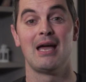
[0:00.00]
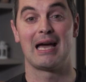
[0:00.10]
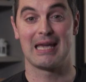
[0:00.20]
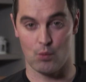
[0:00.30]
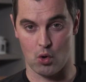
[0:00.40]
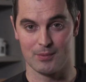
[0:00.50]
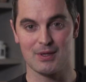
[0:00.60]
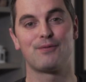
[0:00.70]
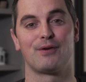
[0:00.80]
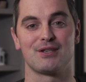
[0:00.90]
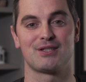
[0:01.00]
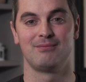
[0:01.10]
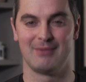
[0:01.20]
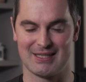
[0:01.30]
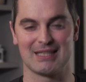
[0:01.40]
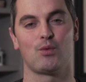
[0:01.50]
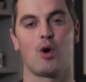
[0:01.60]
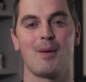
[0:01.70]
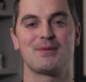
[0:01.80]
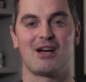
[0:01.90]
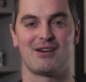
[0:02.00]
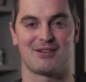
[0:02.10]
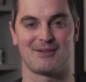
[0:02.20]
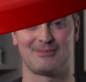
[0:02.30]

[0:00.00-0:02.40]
and get warmed up first. Let's get the warm up started.